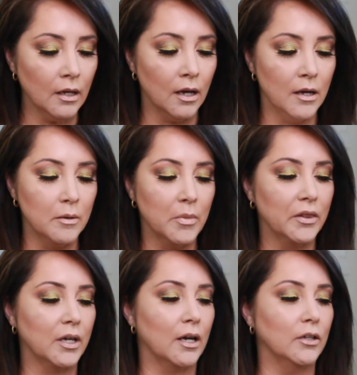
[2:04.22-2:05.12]

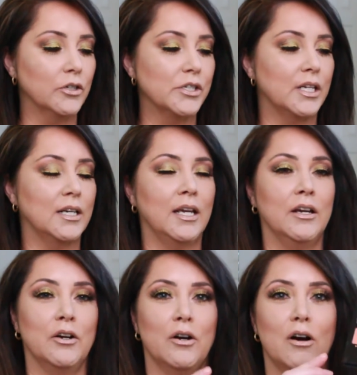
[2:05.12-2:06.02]
The colors in
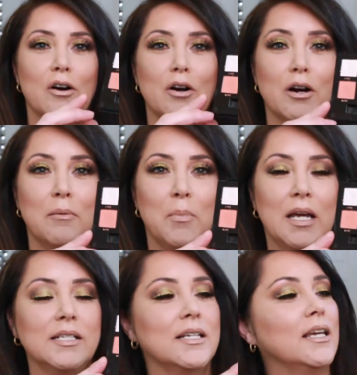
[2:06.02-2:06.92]
here are
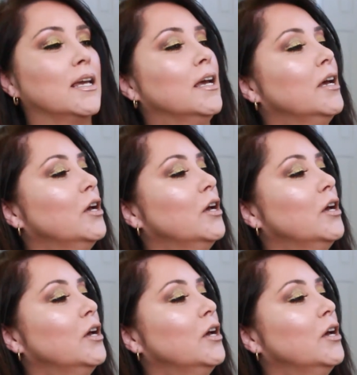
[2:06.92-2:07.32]
amazing.